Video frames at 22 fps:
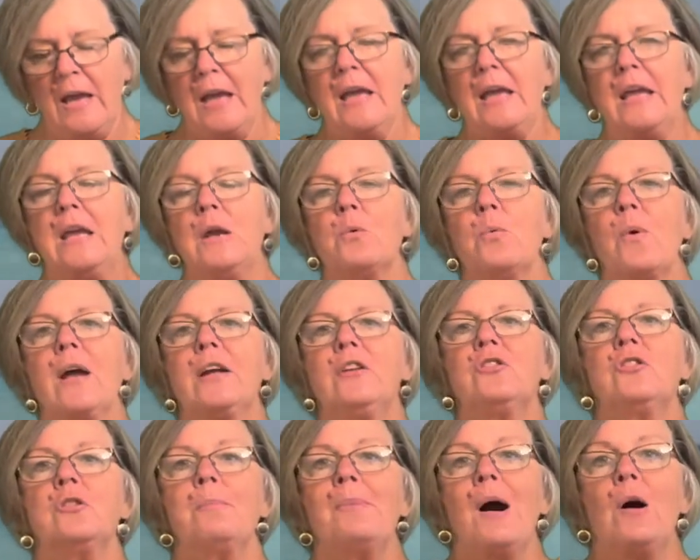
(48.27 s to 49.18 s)
He
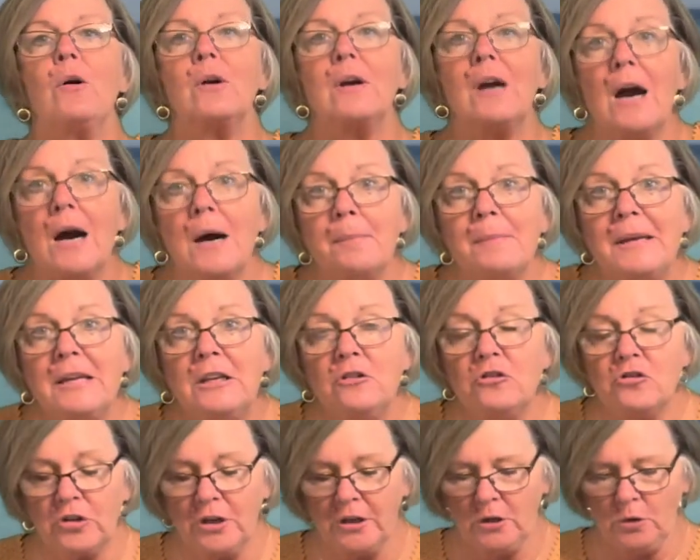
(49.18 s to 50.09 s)
writes about coming
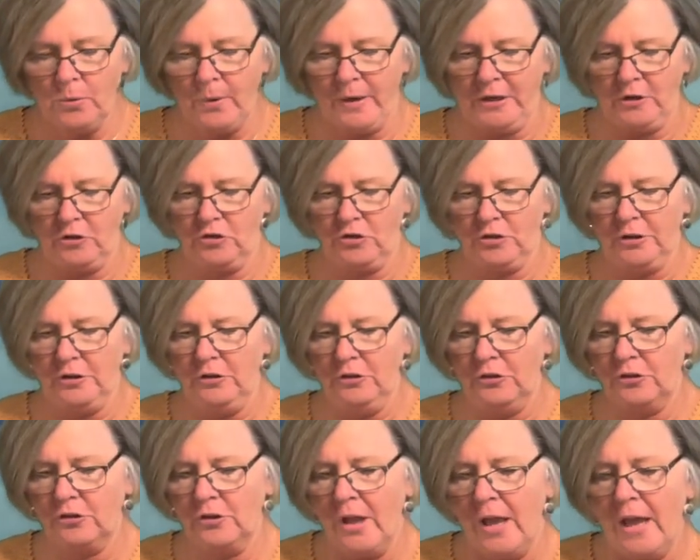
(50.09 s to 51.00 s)

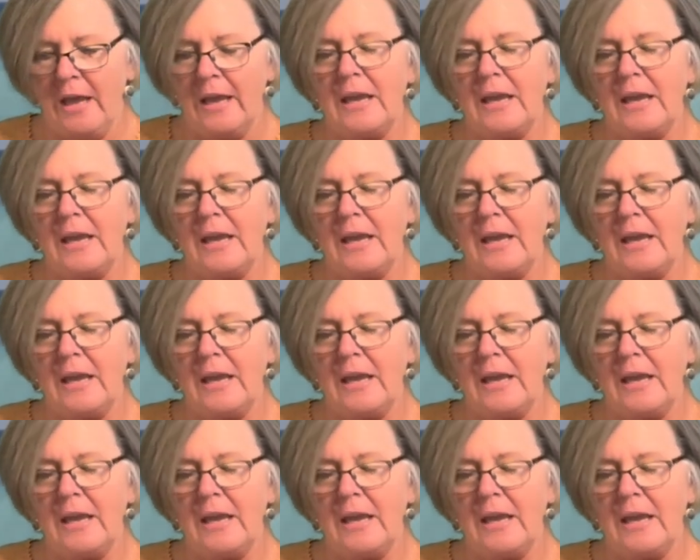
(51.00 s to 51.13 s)
generations.